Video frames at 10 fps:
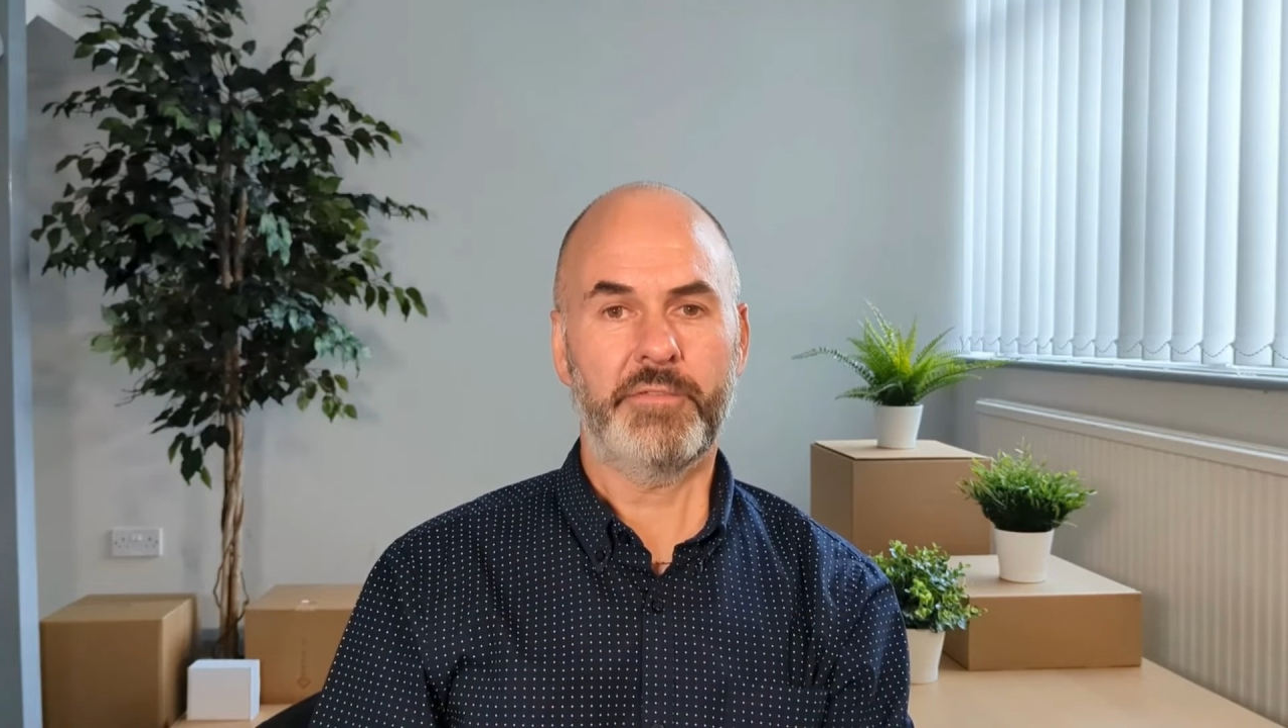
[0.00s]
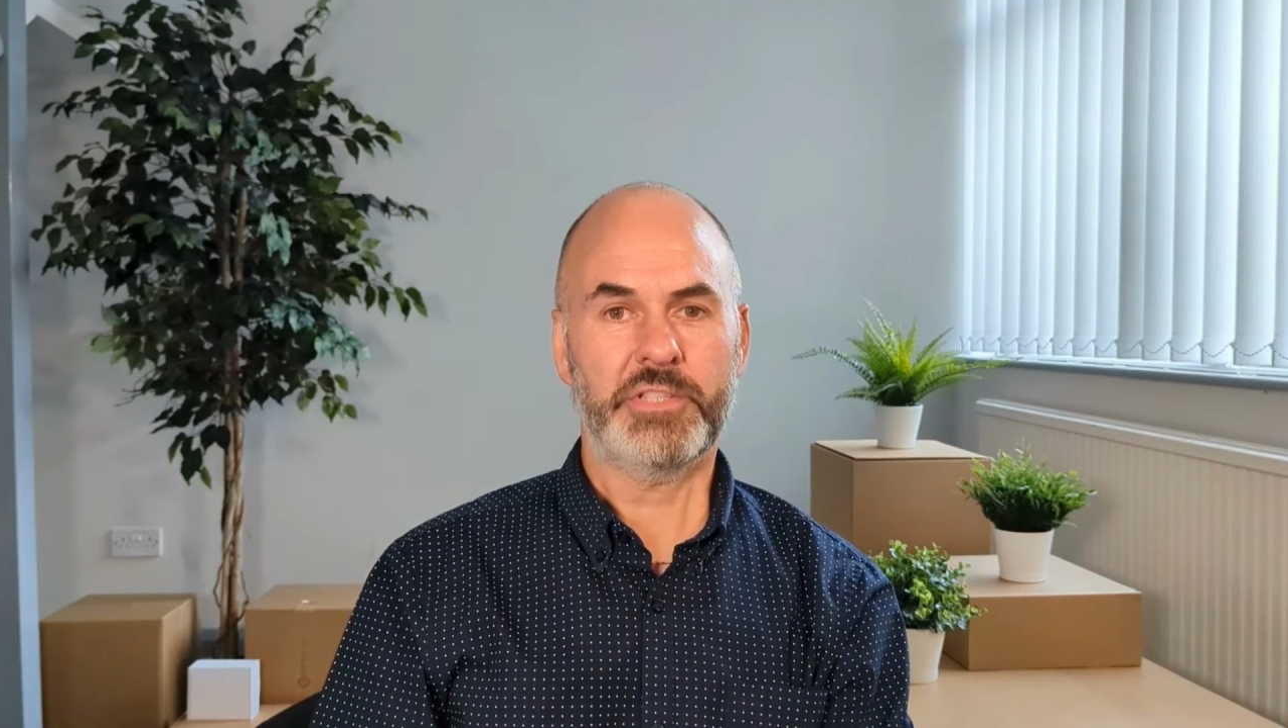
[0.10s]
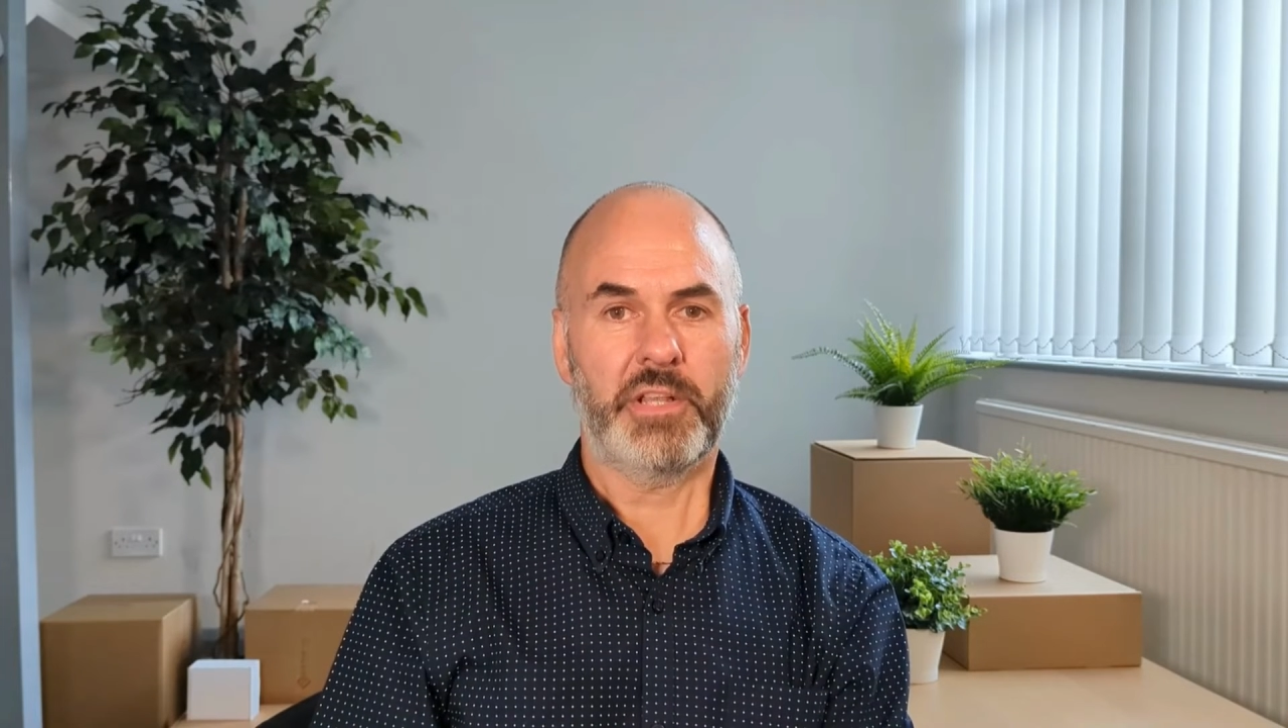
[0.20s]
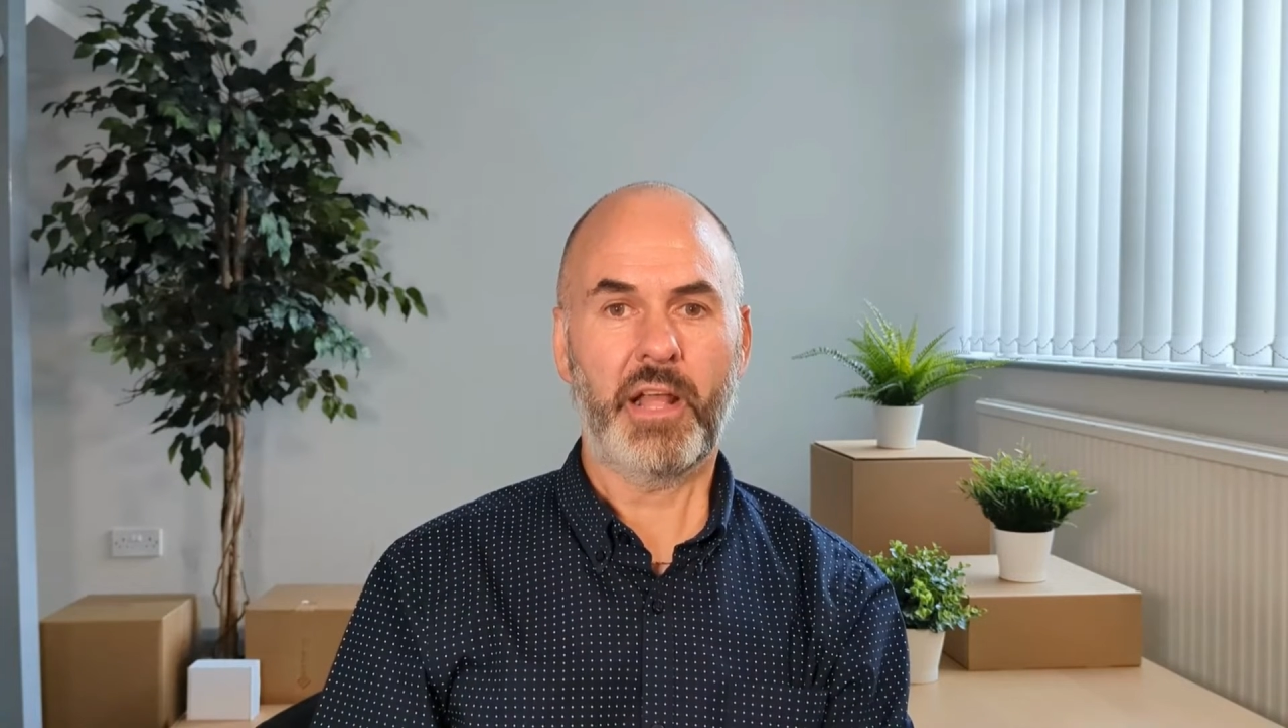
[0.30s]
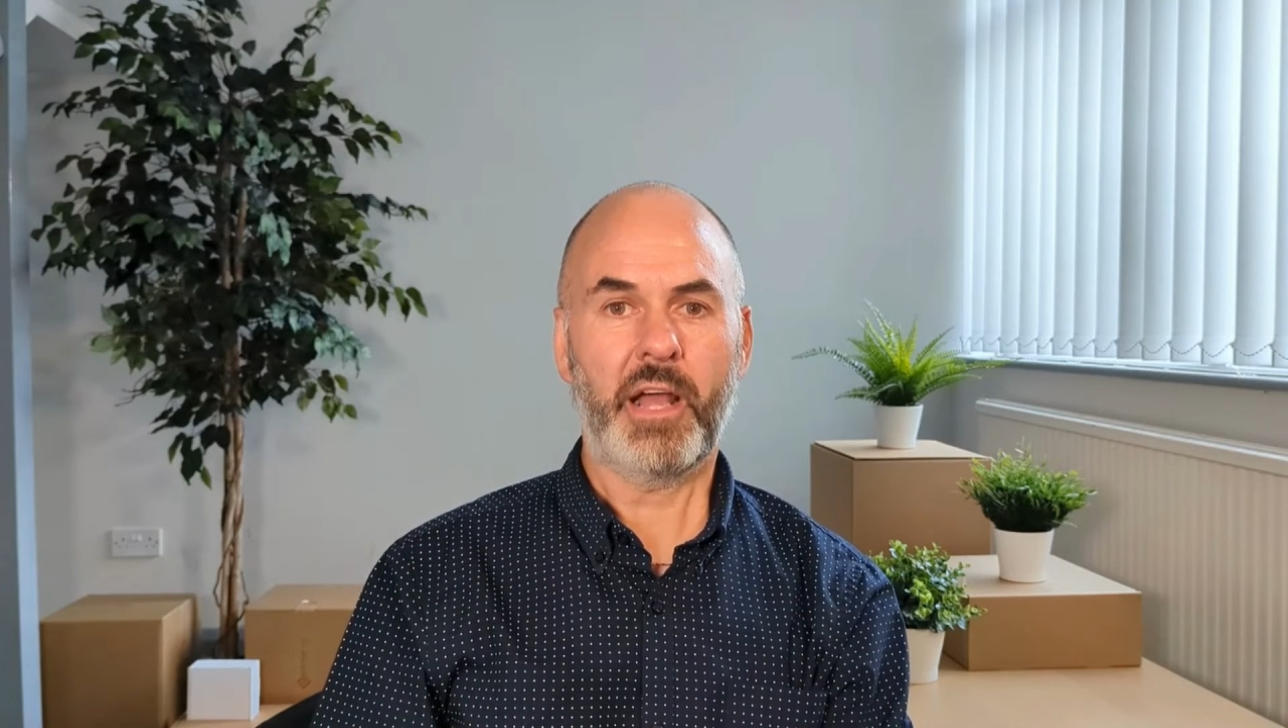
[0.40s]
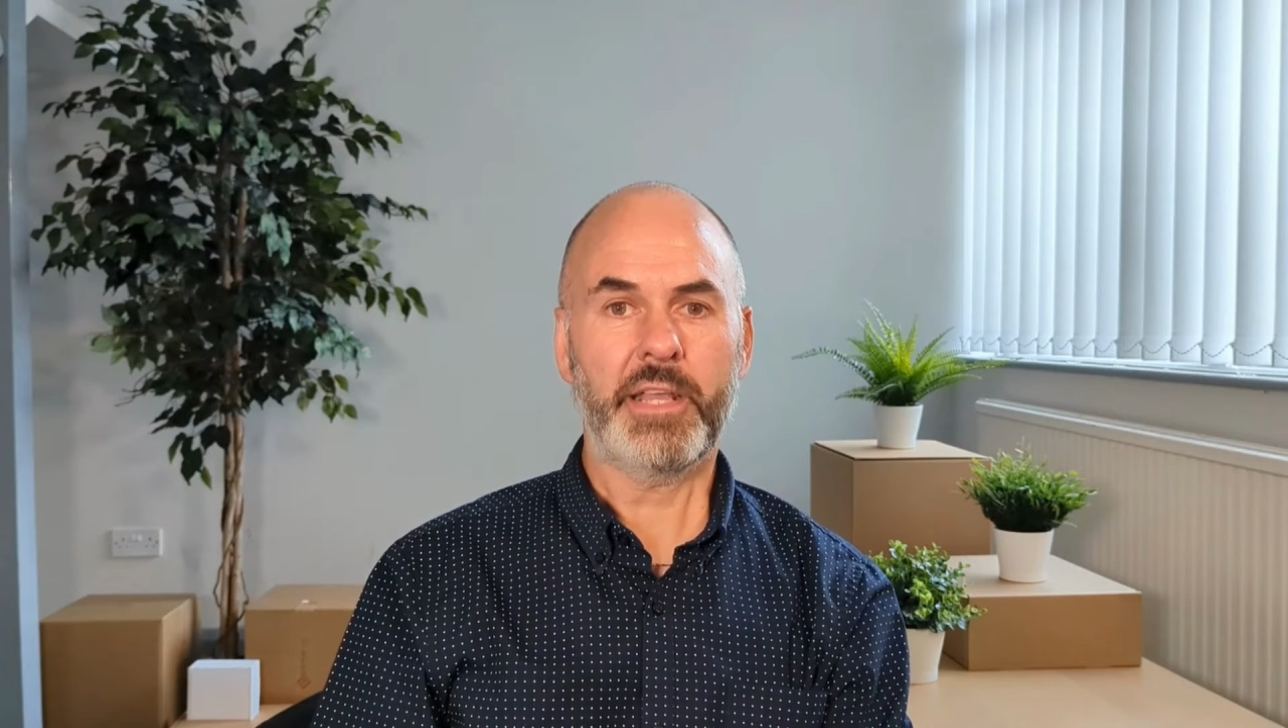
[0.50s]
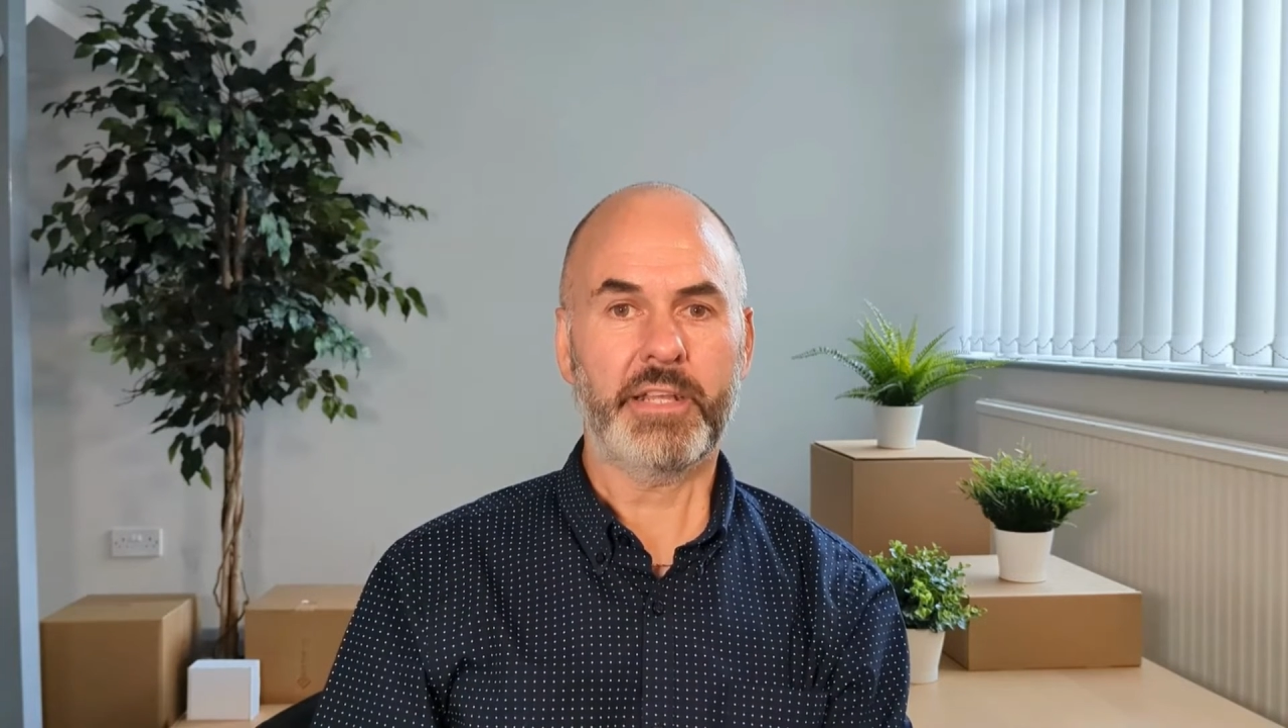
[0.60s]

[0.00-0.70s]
us a like